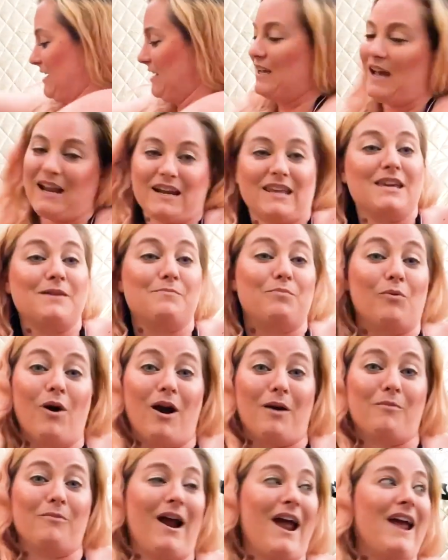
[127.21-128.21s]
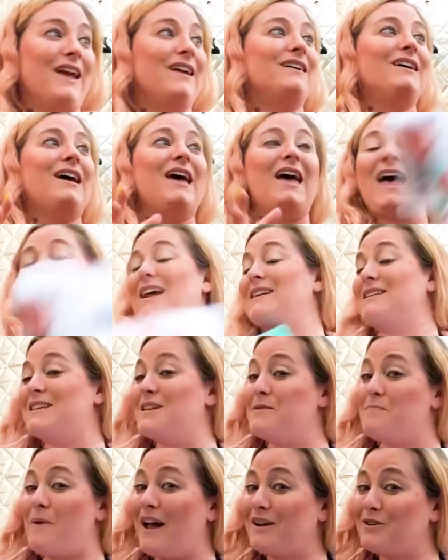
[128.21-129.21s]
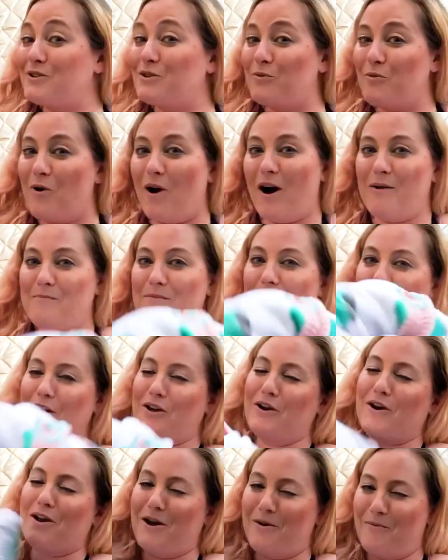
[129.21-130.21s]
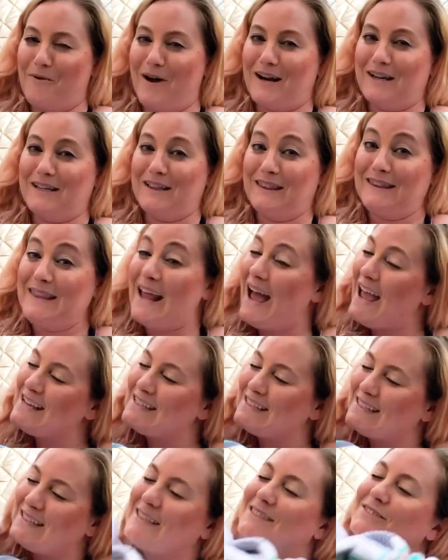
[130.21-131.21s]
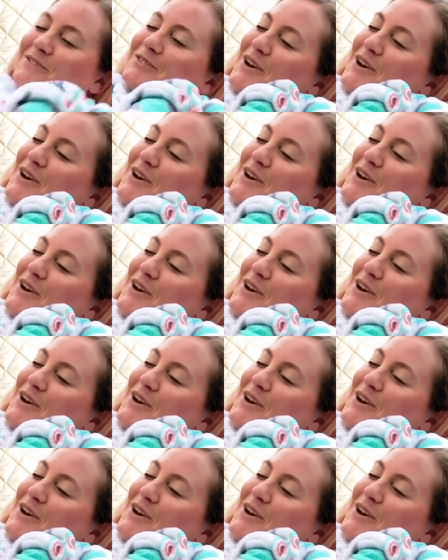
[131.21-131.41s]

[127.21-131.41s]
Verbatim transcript: Gotta keep warm, right? And to keep extra warm, you're gonna want a nice little